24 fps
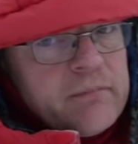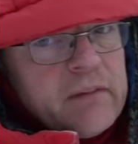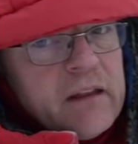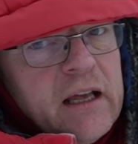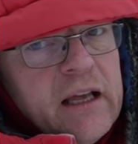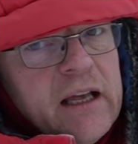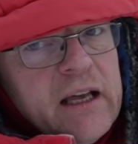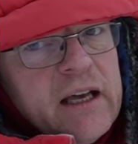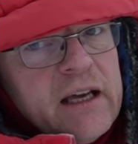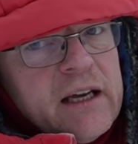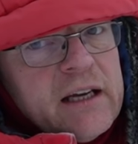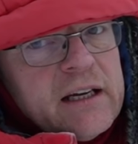
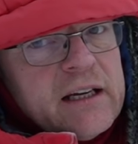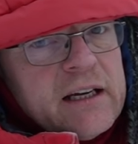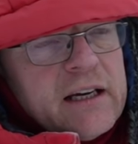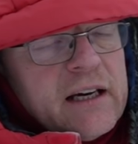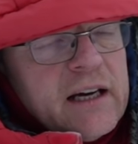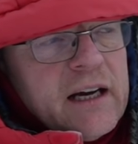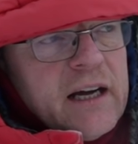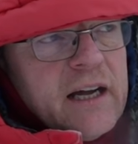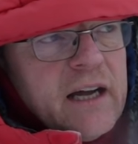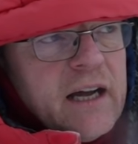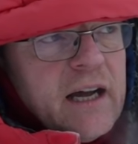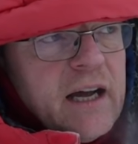
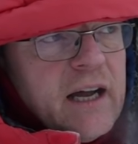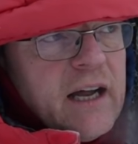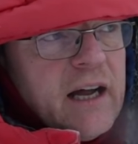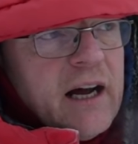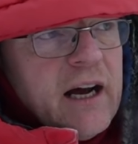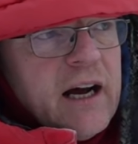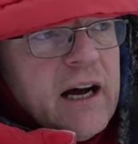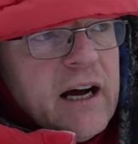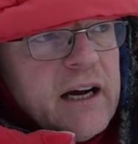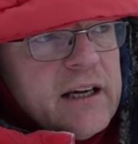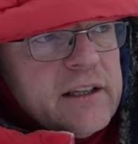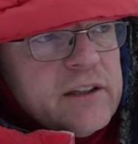
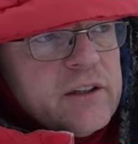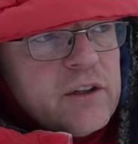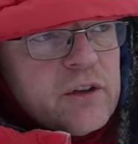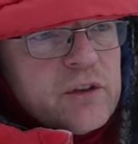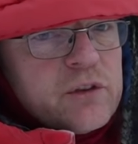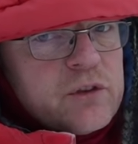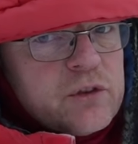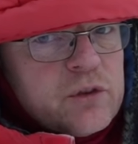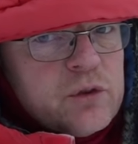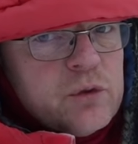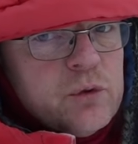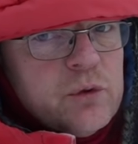I
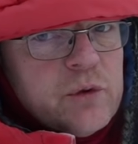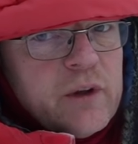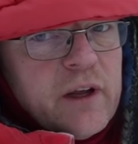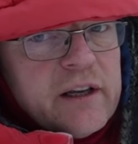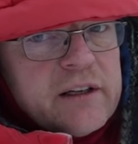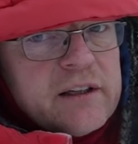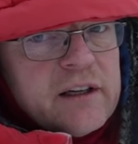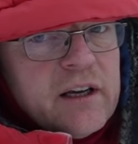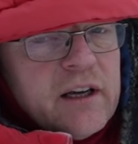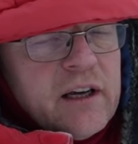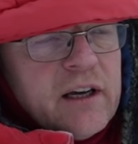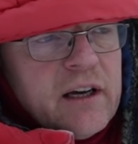don't do that.